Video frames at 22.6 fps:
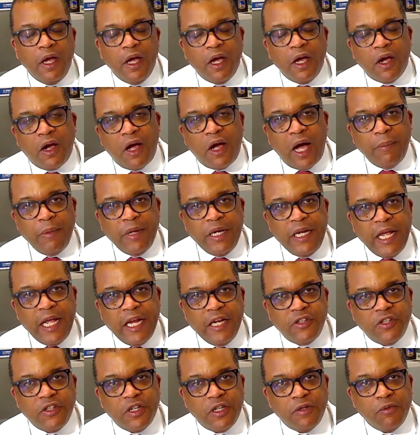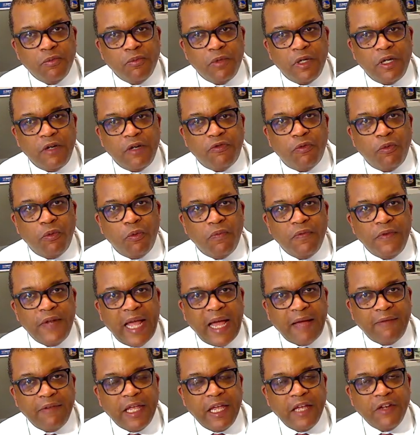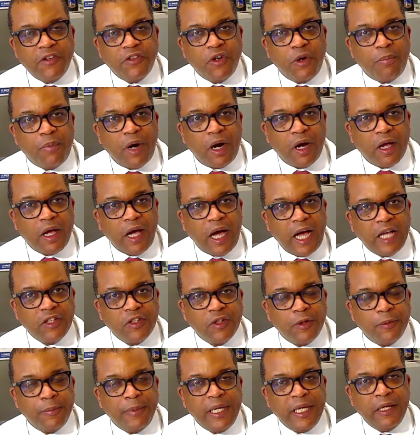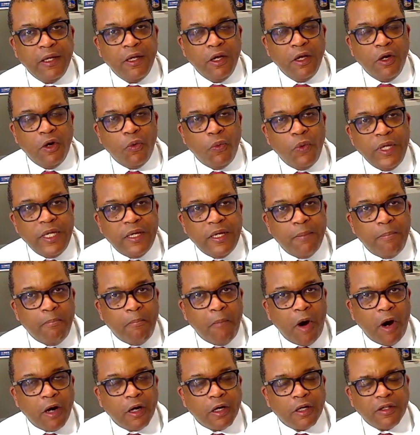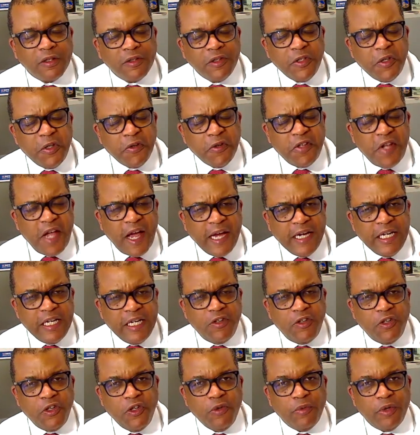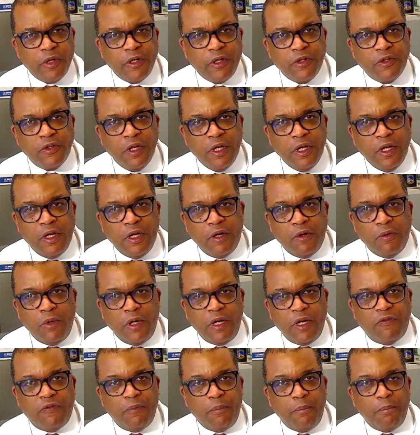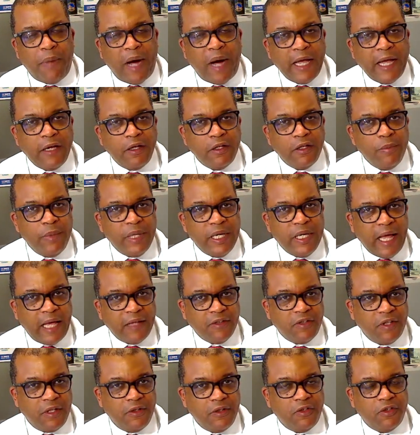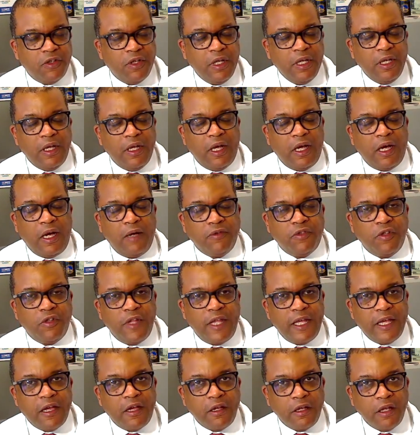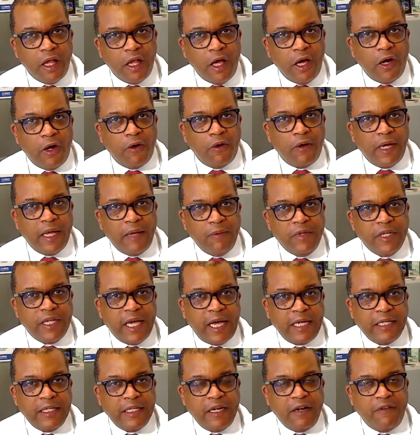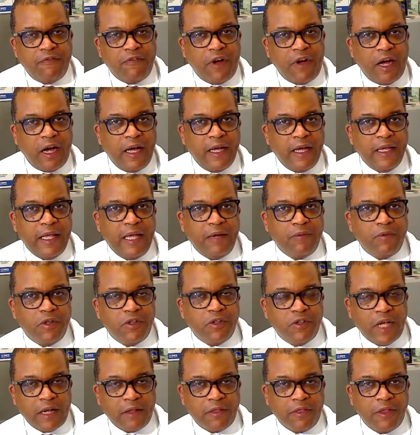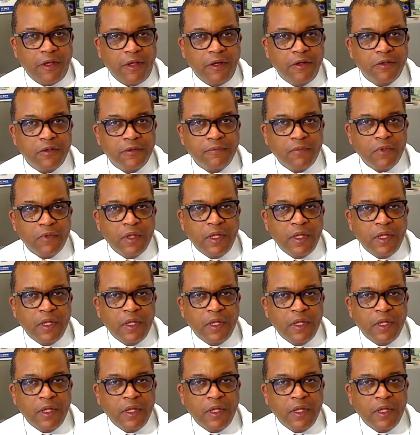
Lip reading: Combination with navigational bronchoscopy, we can mark little tiny tumors with bioluminescence. So they glow and we can identify and resect those.